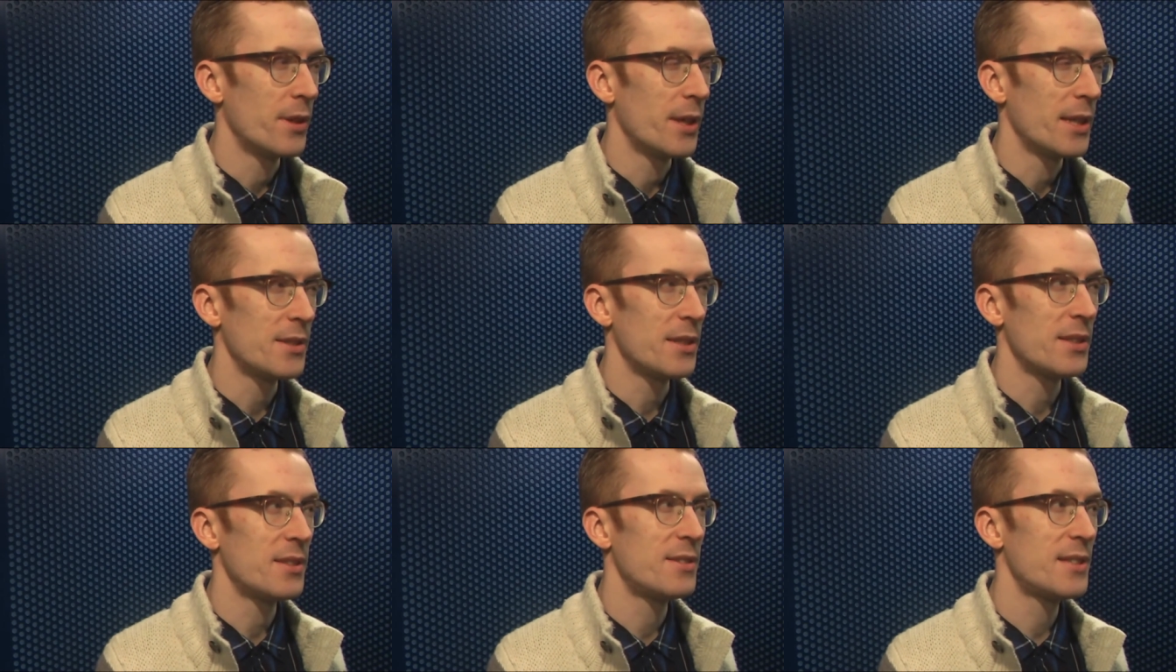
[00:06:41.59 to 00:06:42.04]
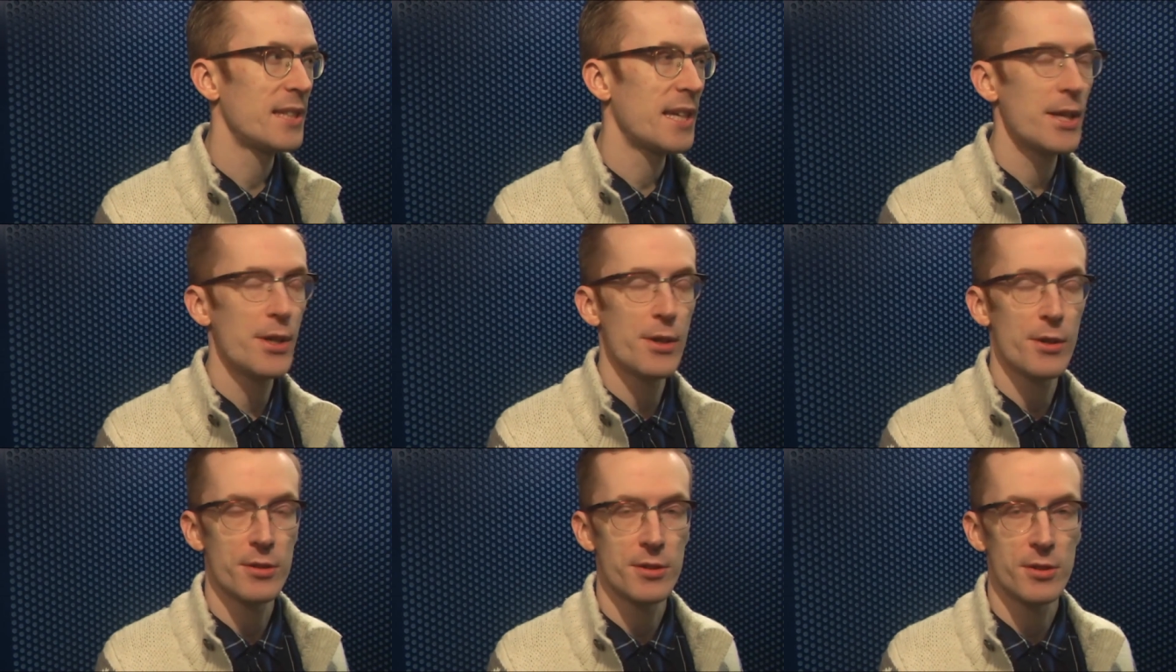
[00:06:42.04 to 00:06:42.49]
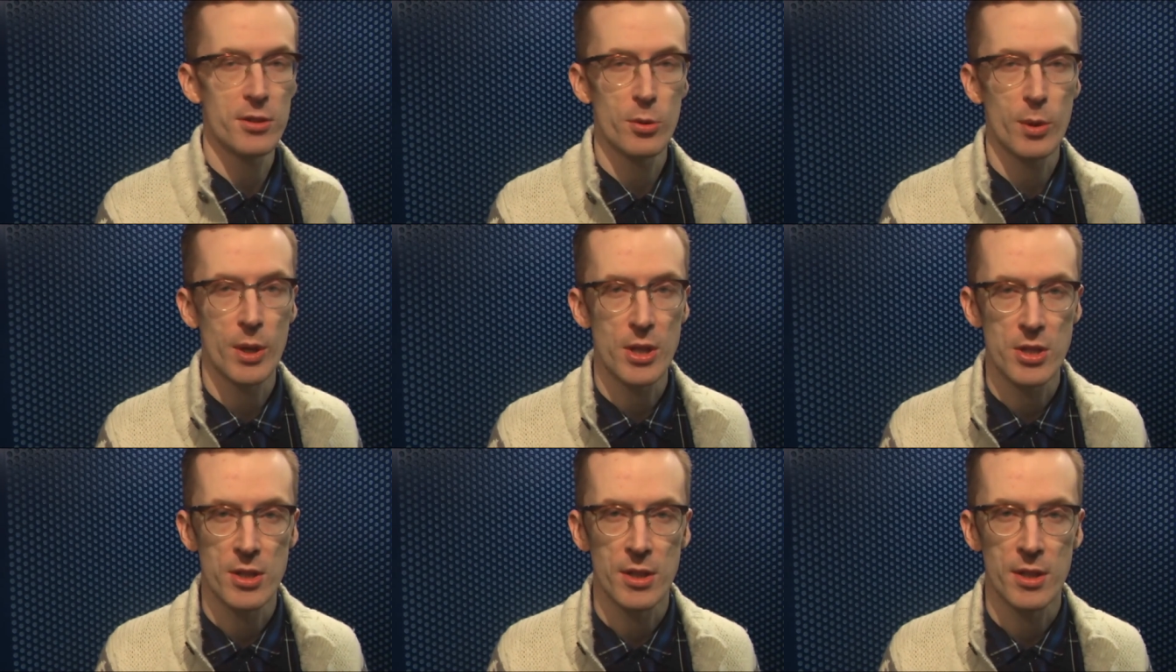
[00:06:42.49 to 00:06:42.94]
That's a stickier
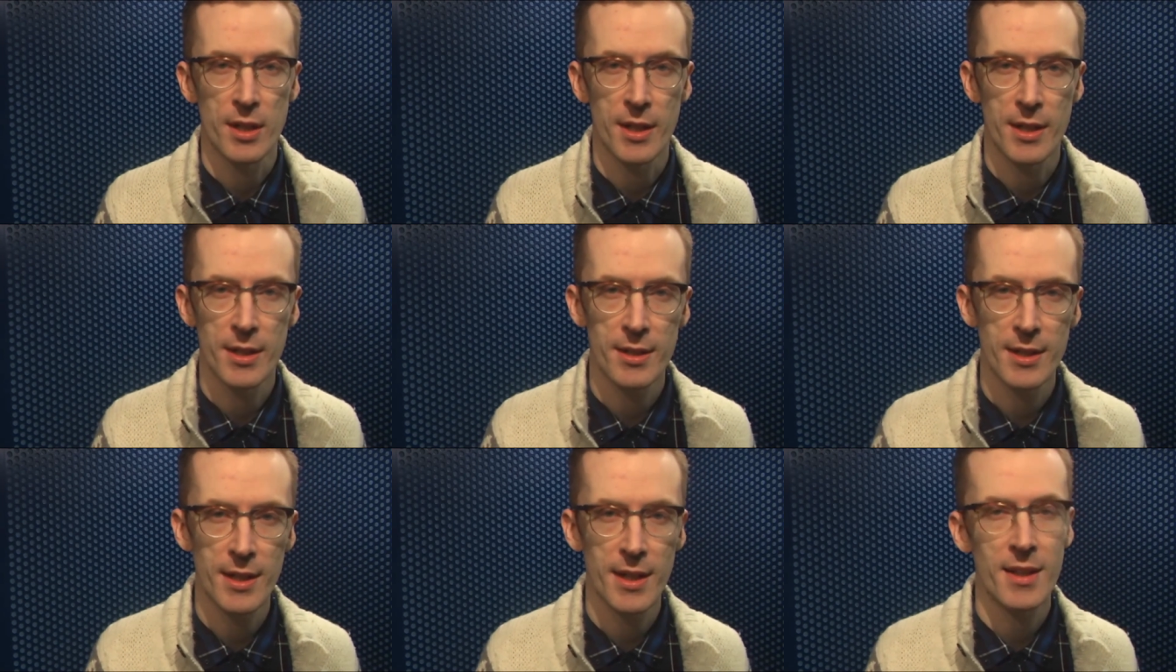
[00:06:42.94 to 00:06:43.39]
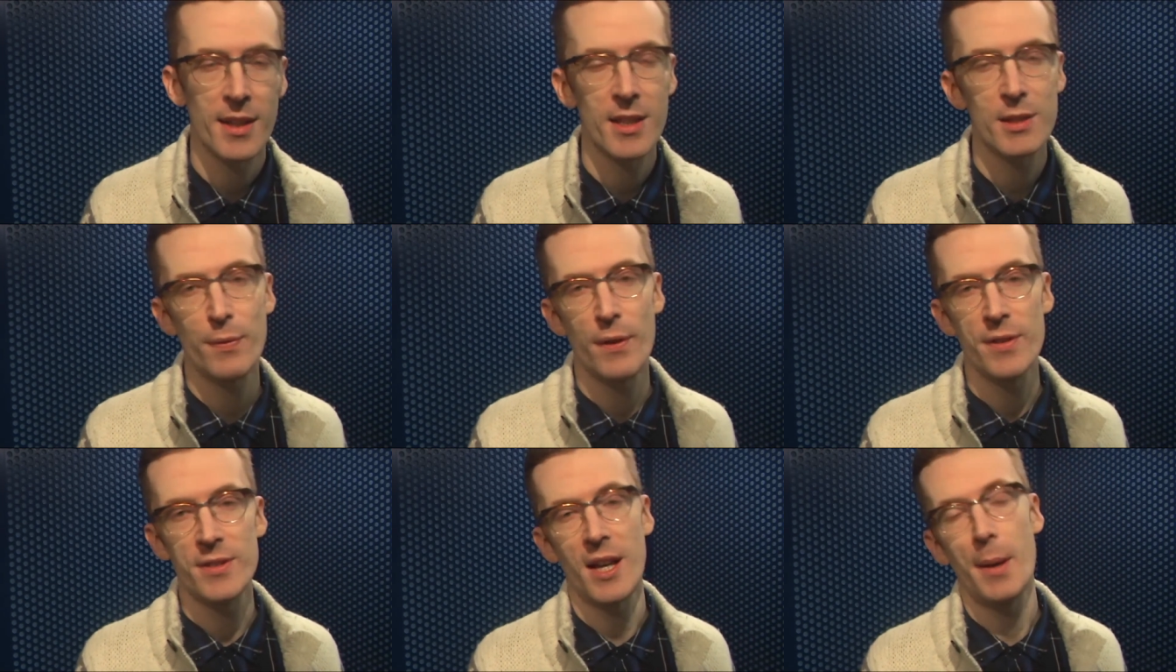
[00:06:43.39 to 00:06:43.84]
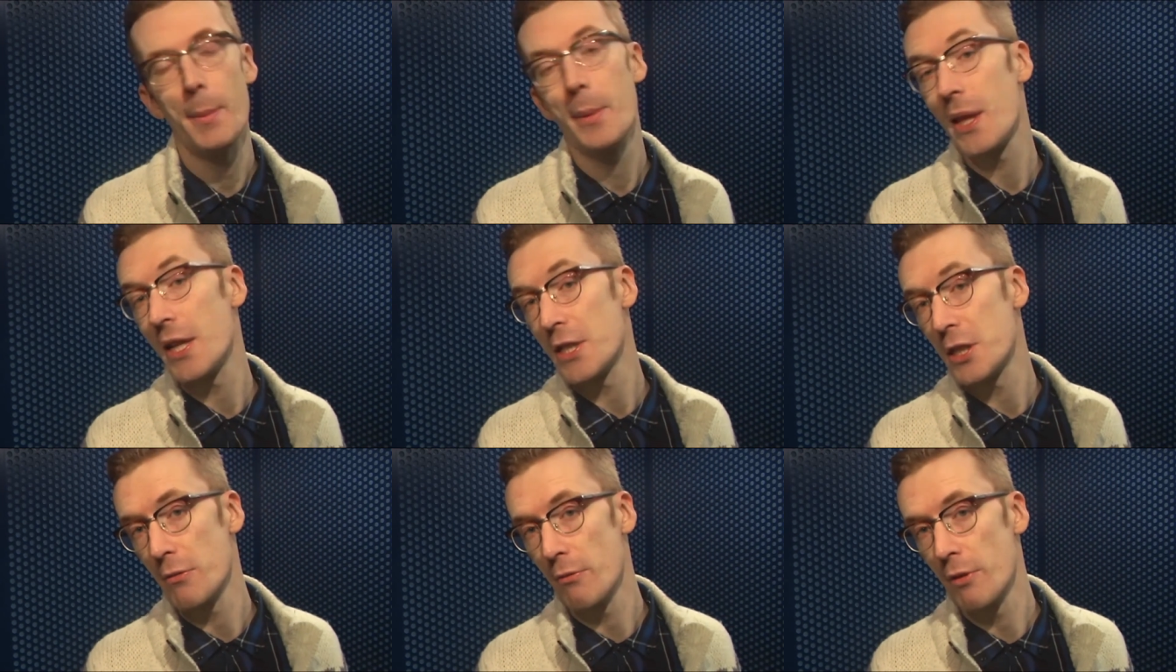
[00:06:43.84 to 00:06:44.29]
situation, and let's face it, I'm
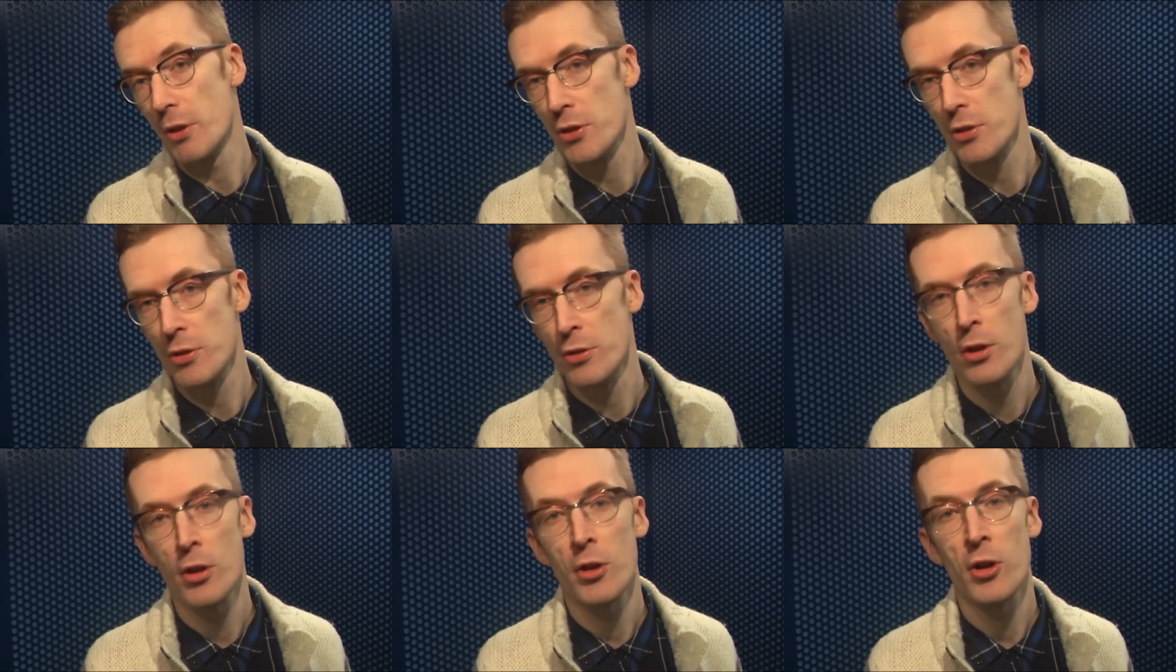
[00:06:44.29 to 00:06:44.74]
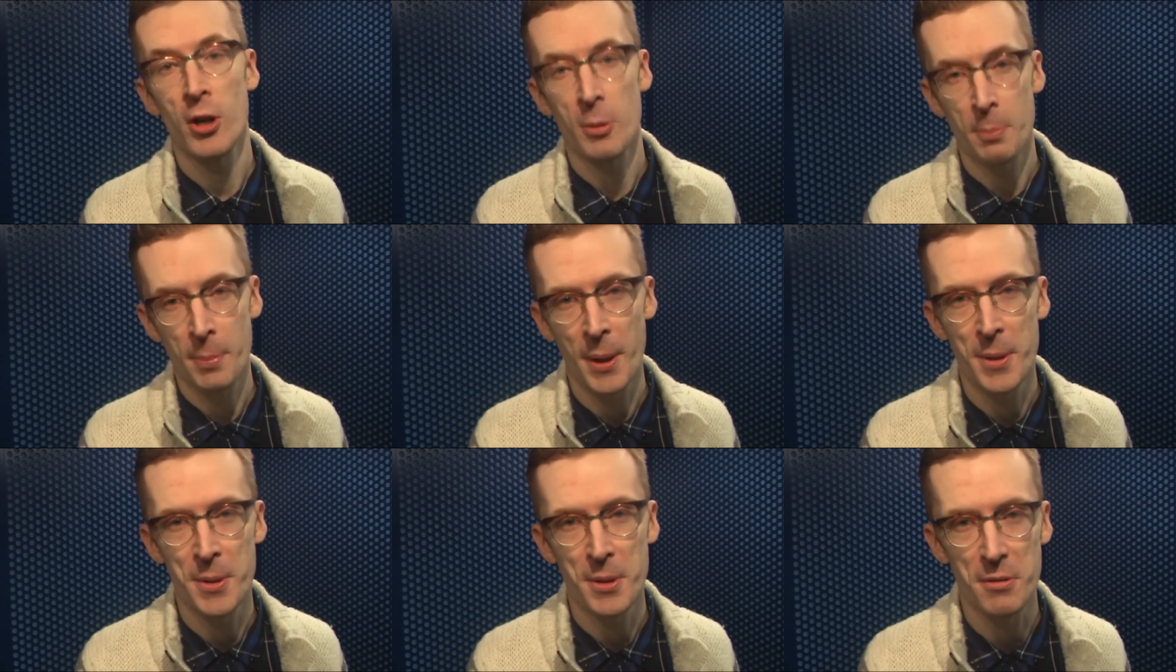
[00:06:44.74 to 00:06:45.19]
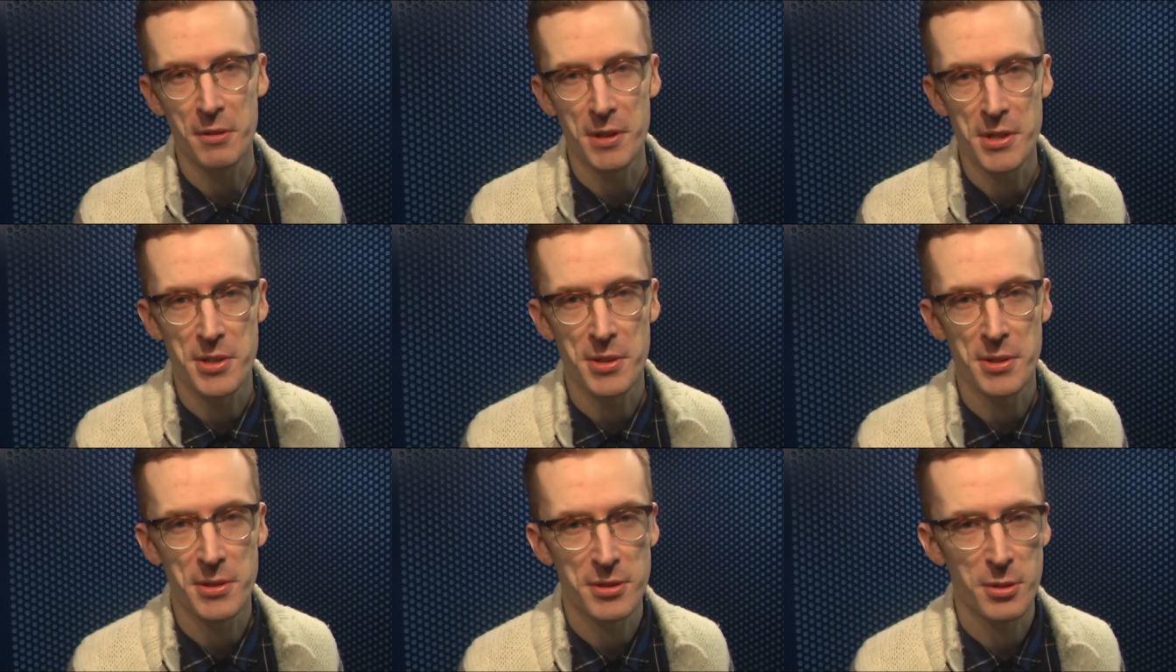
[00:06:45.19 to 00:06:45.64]
Electric Richard, not Gunpowder
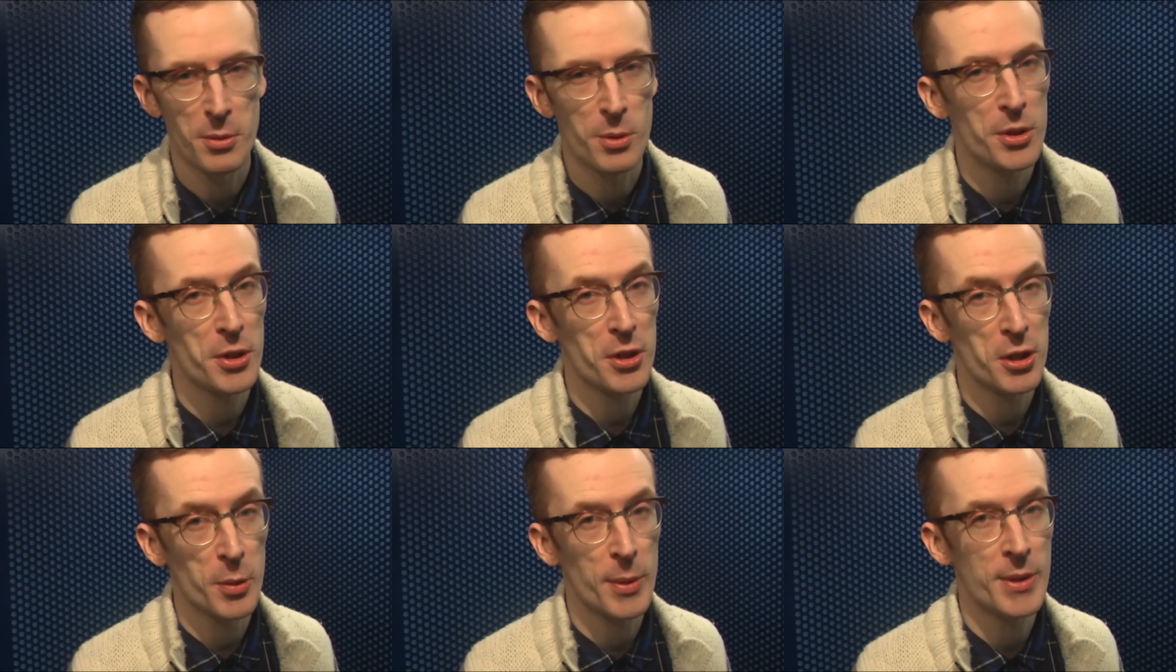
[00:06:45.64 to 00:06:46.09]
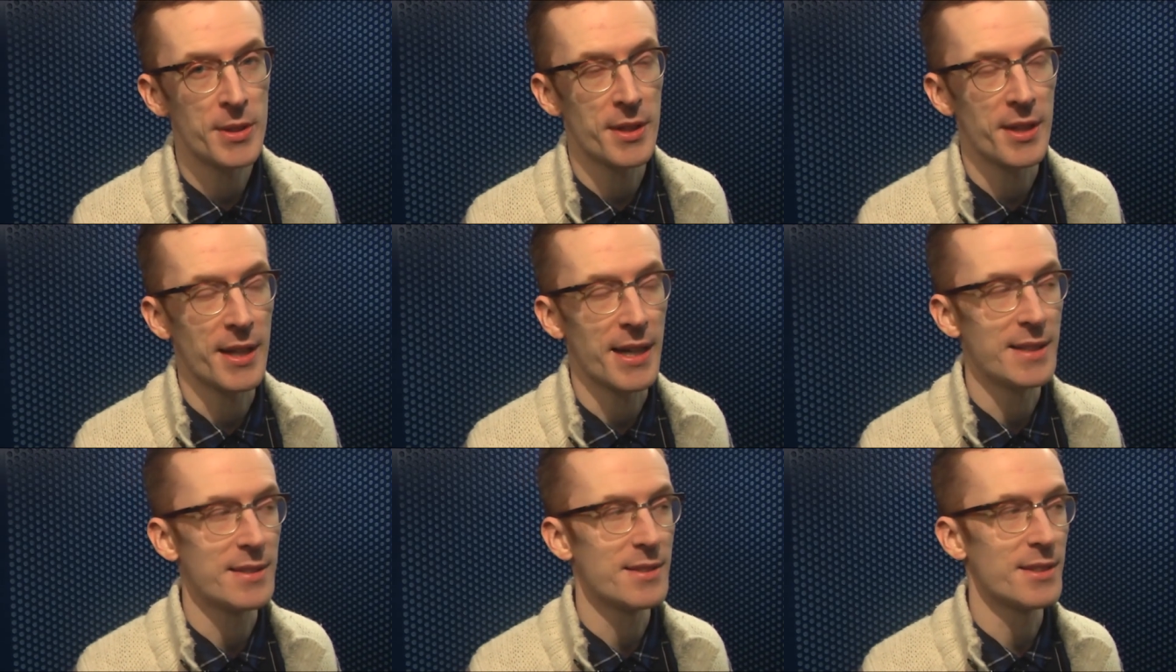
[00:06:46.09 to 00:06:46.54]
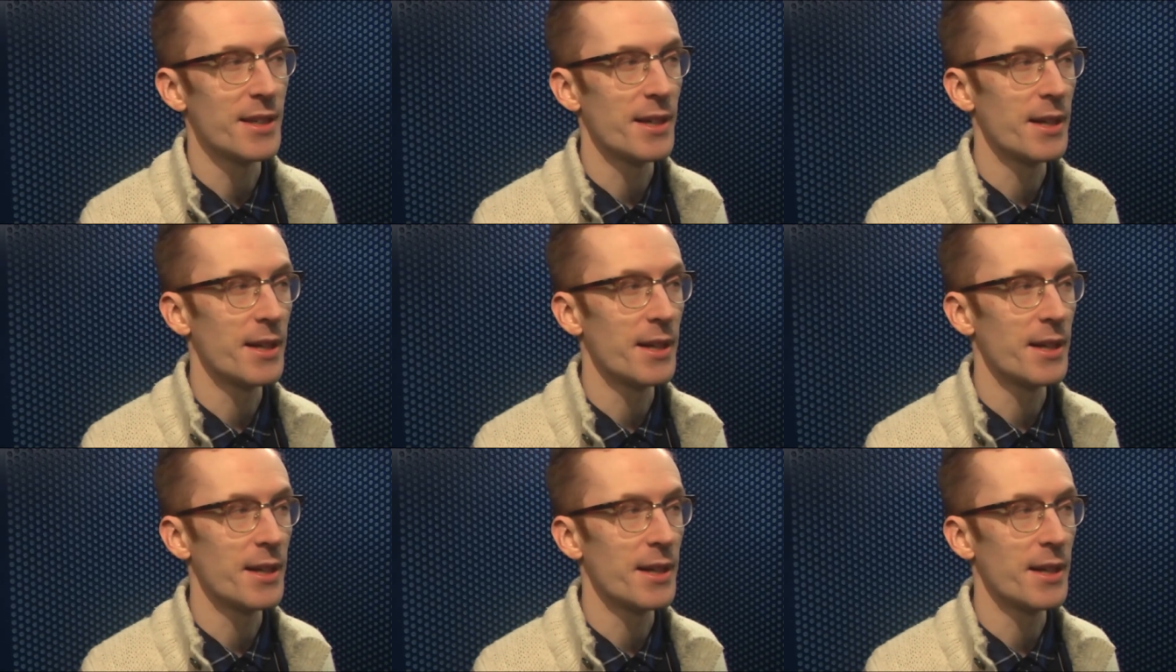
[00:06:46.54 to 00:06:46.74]
Richard, so we're not going to go into that.